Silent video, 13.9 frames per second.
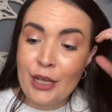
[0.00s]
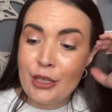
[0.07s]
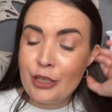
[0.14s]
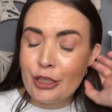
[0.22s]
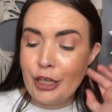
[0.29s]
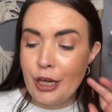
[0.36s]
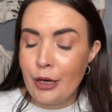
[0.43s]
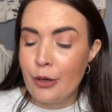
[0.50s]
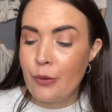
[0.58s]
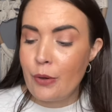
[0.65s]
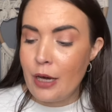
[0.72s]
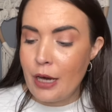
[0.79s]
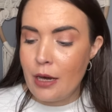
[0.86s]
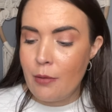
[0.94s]
So
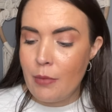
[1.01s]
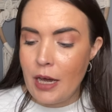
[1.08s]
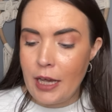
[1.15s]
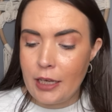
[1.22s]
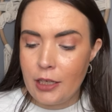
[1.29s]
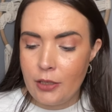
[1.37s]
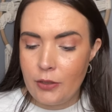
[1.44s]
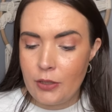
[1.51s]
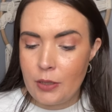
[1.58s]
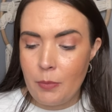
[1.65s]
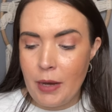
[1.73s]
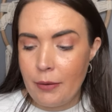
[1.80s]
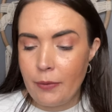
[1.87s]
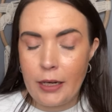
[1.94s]
um, I used
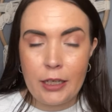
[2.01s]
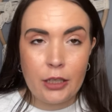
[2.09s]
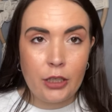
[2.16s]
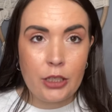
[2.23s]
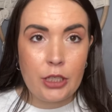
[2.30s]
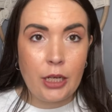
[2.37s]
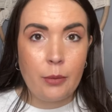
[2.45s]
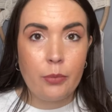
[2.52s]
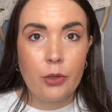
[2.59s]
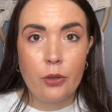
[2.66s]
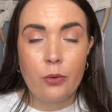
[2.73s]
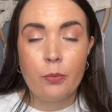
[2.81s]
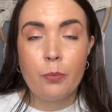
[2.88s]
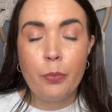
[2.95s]
my regular shampoo.